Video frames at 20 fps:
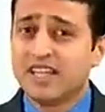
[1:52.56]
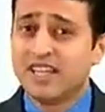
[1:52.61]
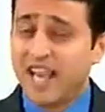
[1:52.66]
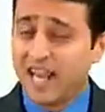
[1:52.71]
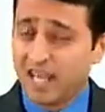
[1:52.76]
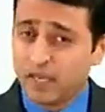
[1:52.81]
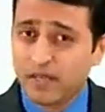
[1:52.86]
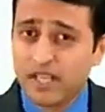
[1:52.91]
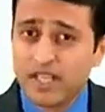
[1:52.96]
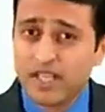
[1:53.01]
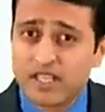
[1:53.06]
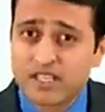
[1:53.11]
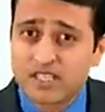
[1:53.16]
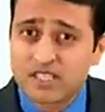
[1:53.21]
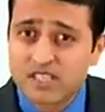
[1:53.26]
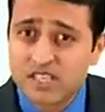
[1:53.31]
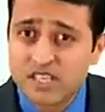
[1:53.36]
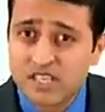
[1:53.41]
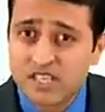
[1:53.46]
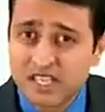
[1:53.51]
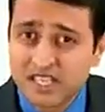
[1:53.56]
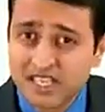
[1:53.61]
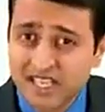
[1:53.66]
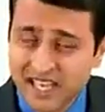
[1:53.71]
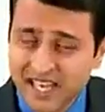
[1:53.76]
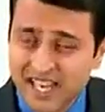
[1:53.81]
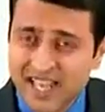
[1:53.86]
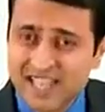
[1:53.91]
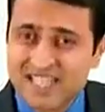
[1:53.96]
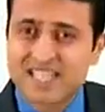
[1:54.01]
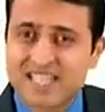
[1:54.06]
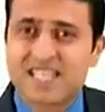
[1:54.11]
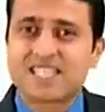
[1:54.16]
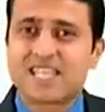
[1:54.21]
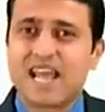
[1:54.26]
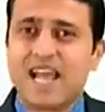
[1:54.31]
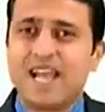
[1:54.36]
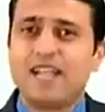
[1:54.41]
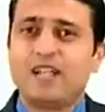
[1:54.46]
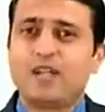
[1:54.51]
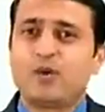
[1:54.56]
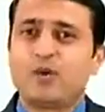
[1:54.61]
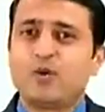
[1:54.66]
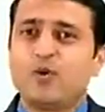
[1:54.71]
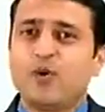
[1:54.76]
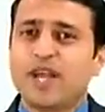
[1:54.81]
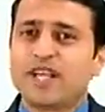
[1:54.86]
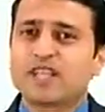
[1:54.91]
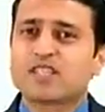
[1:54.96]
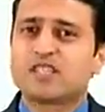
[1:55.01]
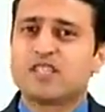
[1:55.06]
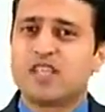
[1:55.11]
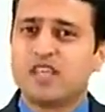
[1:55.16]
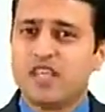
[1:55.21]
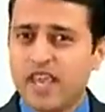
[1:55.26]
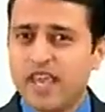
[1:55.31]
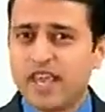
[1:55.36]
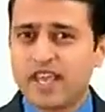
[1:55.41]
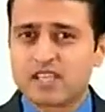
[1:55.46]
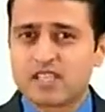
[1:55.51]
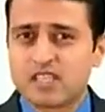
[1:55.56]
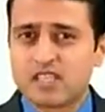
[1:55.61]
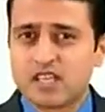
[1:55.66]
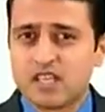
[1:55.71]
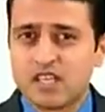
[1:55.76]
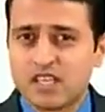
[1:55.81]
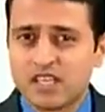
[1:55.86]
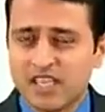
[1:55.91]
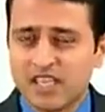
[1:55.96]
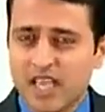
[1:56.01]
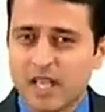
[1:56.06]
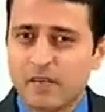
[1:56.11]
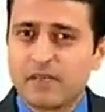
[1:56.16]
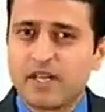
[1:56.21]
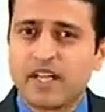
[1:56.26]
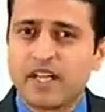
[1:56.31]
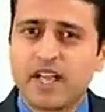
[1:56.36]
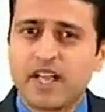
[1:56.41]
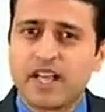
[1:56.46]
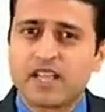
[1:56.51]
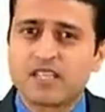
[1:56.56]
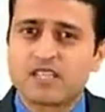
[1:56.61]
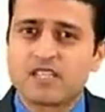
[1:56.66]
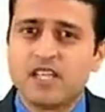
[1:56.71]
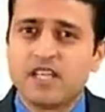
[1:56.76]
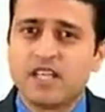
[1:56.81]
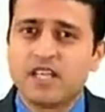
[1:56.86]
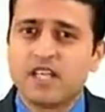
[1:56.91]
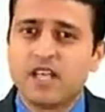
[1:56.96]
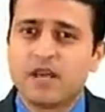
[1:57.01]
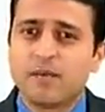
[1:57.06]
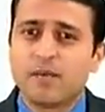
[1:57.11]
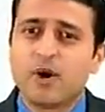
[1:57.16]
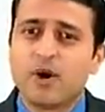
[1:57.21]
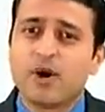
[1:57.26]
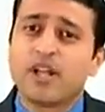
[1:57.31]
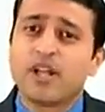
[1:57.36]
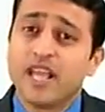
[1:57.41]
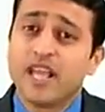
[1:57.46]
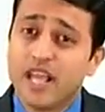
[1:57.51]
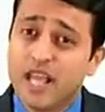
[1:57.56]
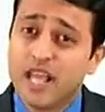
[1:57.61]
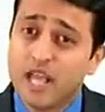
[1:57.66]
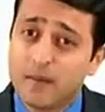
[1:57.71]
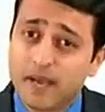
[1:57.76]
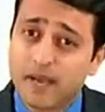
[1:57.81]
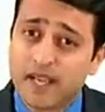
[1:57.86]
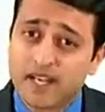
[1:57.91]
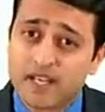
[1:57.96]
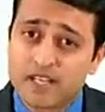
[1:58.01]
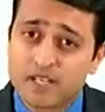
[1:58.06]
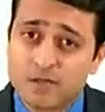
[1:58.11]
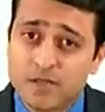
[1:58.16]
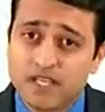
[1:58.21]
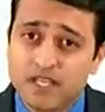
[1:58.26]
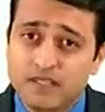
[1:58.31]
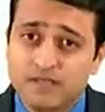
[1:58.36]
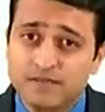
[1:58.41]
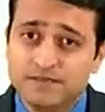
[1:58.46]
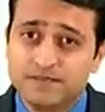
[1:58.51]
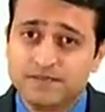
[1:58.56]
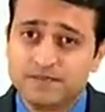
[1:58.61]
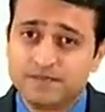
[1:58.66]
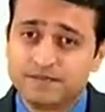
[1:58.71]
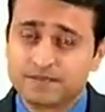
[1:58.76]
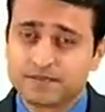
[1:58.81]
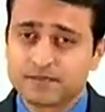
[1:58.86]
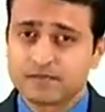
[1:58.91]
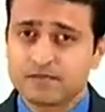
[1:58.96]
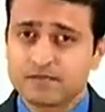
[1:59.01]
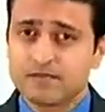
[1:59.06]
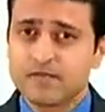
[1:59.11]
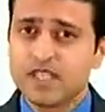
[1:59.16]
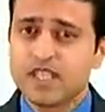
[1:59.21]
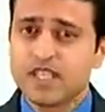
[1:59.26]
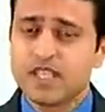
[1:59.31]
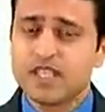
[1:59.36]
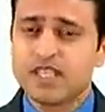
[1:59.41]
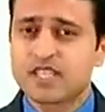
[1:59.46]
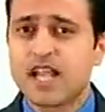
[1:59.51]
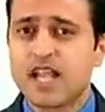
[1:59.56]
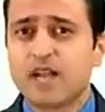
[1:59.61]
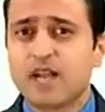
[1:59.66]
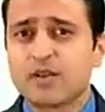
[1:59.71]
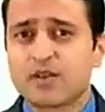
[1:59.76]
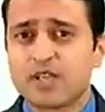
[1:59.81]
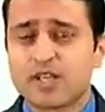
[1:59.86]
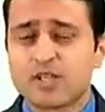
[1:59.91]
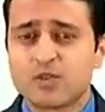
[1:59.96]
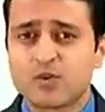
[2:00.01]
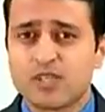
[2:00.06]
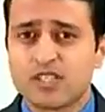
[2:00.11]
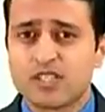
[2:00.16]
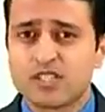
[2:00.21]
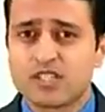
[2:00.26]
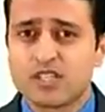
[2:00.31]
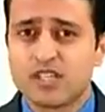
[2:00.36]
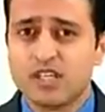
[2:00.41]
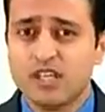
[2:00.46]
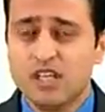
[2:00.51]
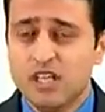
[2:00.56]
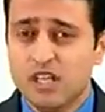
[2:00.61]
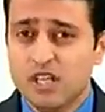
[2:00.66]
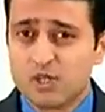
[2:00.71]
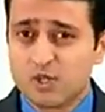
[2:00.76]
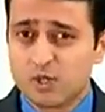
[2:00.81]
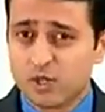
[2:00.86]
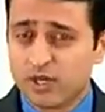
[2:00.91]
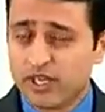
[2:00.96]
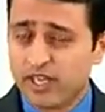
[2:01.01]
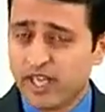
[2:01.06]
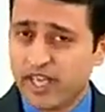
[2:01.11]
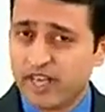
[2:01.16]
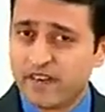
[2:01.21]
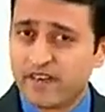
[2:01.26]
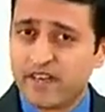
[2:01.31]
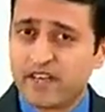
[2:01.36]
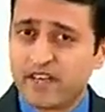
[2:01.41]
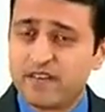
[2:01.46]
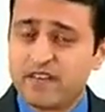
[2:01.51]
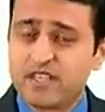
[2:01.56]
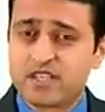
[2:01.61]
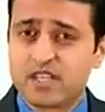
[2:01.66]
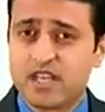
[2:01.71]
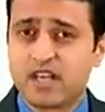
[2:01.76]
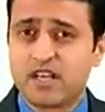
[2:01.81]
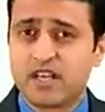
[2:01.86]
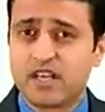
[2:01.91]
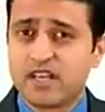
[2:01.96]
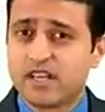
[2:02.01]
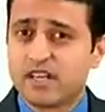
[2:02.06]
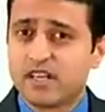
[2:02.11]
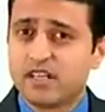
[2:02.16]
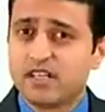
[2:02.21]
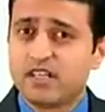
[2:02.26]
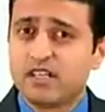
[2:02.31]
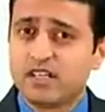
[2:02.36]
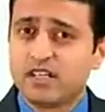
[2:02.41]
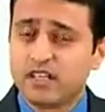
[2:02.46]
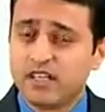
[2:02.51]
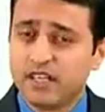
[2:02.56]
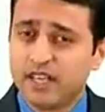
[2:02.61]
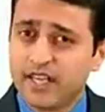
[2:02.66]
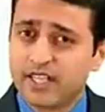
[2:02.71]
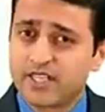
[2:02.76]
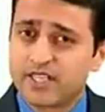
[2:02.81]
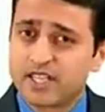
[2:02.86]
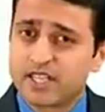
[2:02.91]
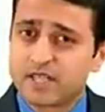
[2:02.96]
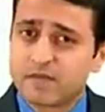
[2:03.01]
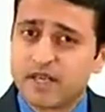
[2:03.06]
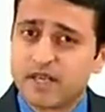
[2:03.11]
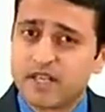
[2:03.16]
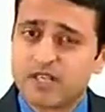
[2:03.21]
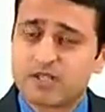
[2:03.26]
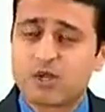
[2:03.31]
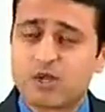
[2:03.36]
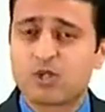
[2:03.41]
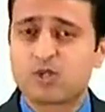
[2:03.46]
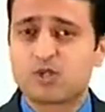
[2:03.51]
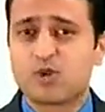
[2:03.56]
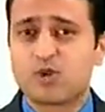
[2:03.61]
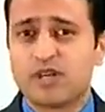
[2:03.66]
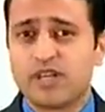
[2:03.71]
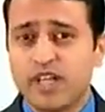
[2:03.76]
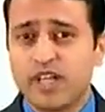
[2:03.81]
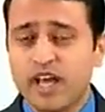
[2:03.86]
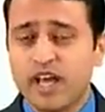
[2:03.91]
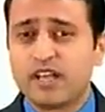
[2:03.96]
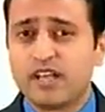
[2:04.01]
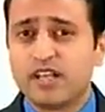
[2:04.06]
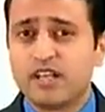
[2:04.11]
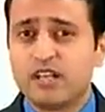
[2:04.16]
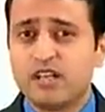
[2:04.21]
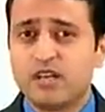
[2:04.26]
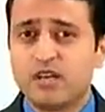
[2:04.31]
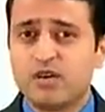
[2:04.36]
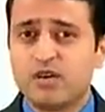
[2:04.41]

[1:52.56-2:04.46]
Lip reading: That means, can I say sine 2x dx can be written as dt upon a minus b? Is that okay, students? So derivative is done, adjustment is also done.